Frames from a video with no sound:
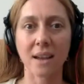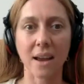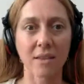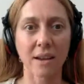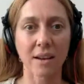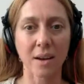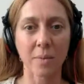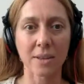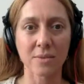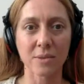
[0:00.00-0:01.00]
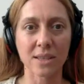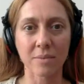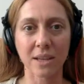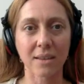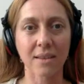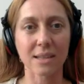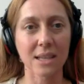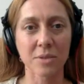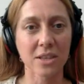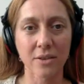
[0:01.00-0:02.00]
how that happens with something that
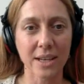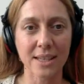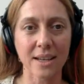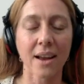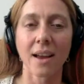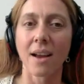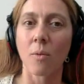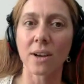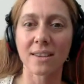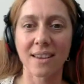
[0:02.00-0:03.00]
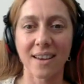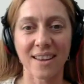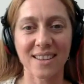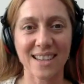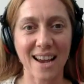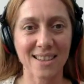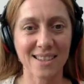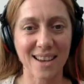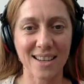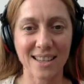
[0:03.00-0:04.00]
seems so easy. One of the
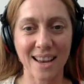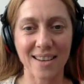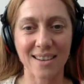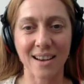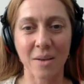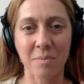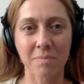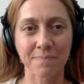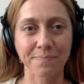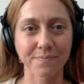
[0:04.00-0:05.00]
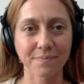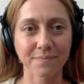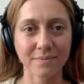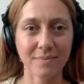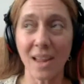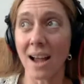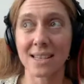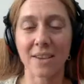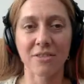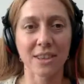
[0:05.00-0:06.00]
tasks I set
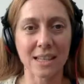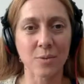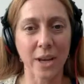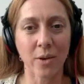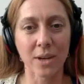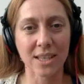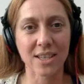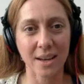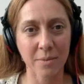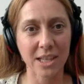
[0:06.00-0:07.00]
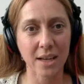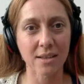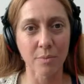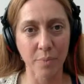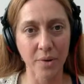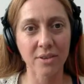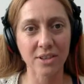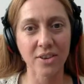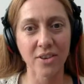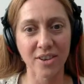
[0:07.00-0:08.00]
for this week was to imitate some bird
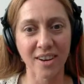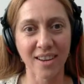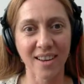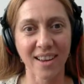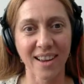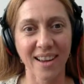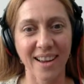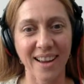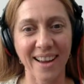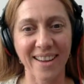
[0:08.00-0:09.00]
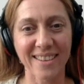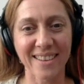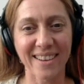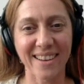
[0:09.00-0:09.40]
song, and